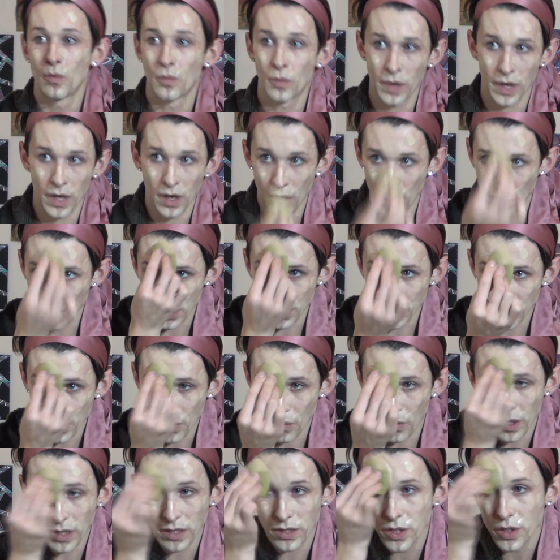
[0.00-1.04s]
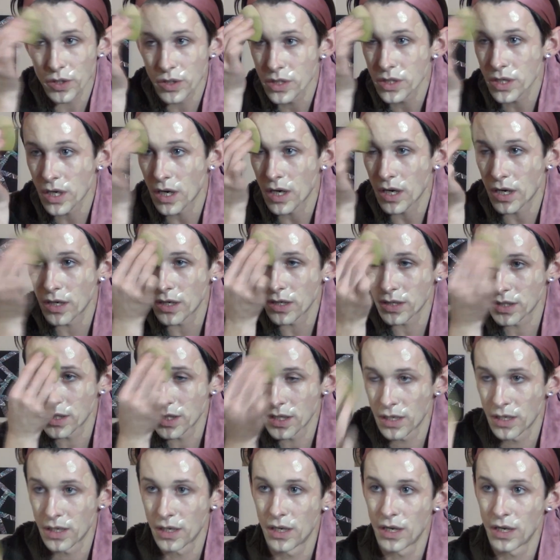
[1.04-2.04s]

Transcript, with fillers: We are just going to start